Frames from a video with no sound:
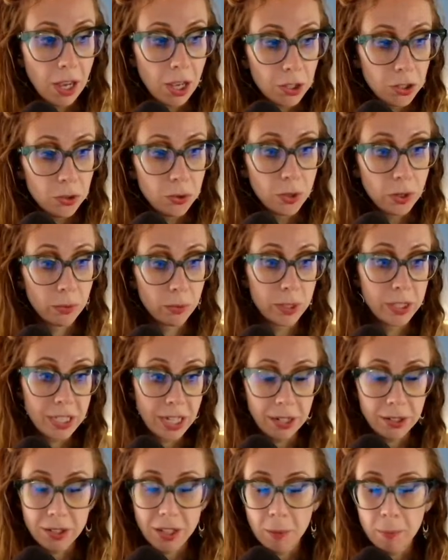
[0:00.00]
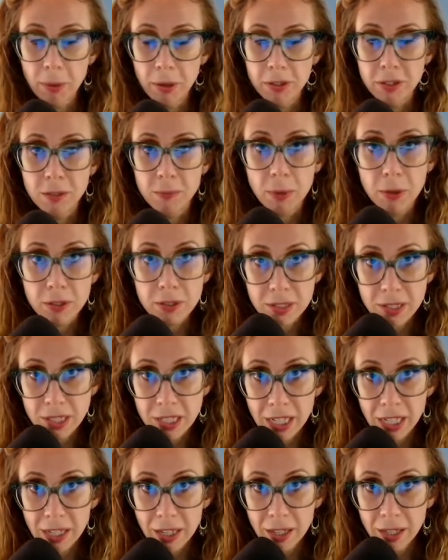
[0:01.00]
you can reach out to that person
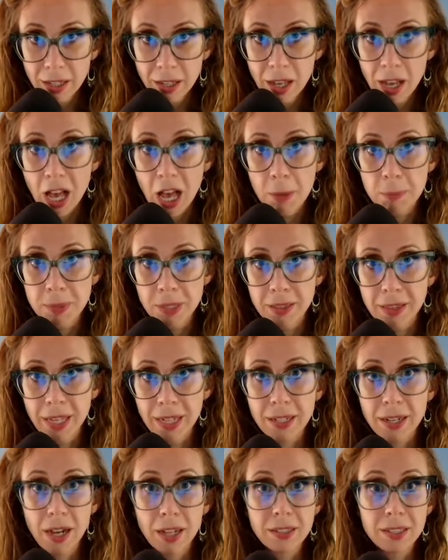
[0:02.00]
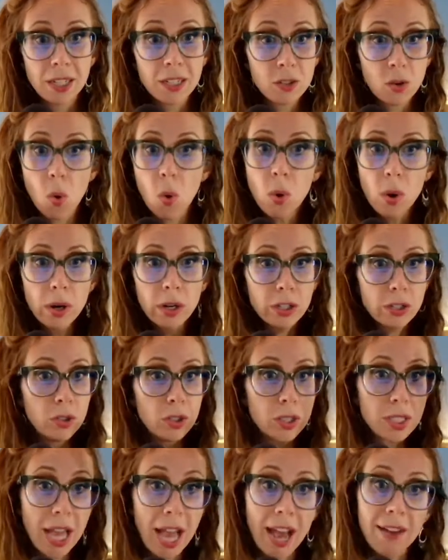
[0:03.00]
personally, update that contact, or you
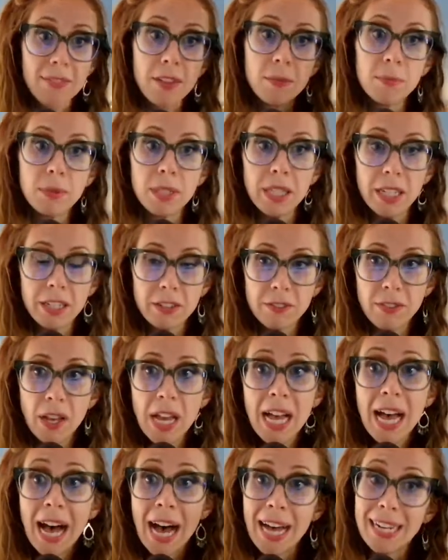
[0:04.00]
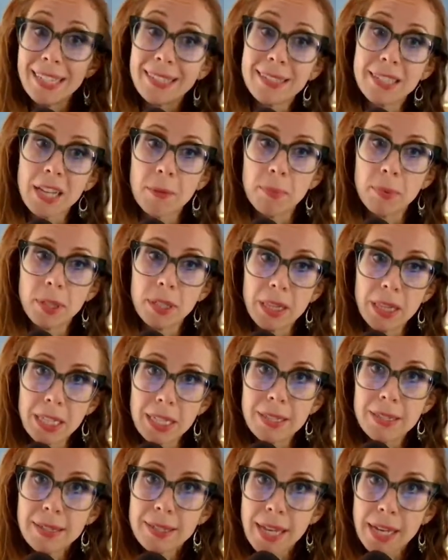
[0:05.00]
just have them live on a separate list